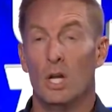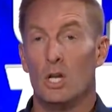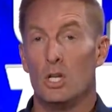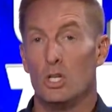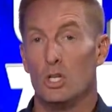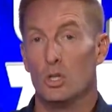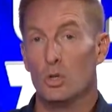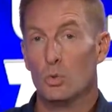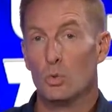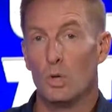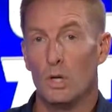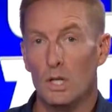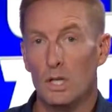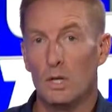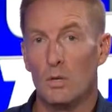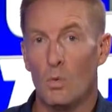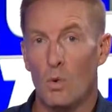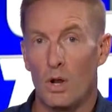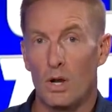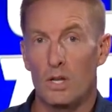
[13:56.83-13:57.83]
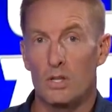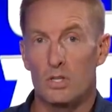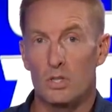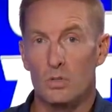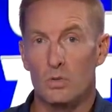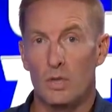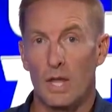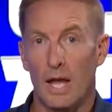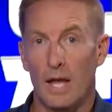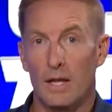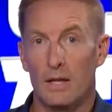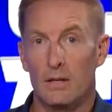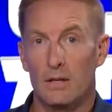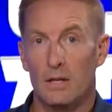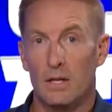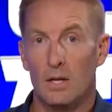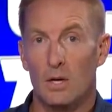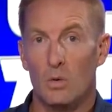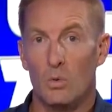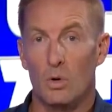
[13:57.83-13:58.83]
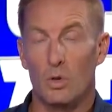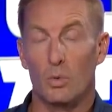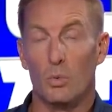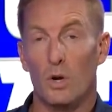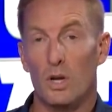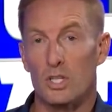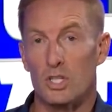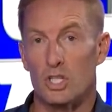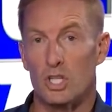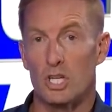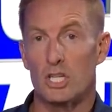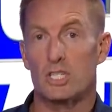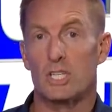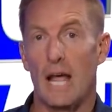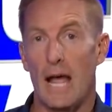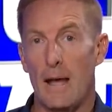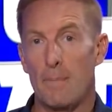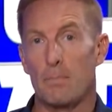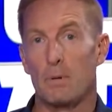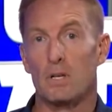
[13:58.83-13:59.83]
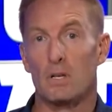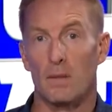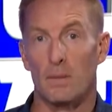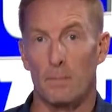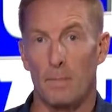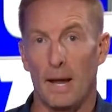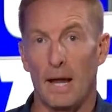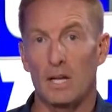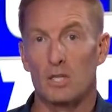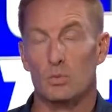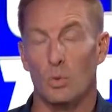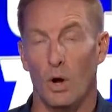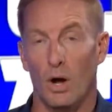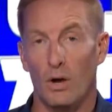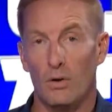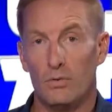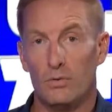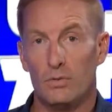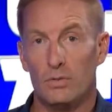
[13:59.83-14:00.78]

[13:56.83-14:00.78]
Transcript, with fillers: You really want to do that with what just happened to the Pac-12?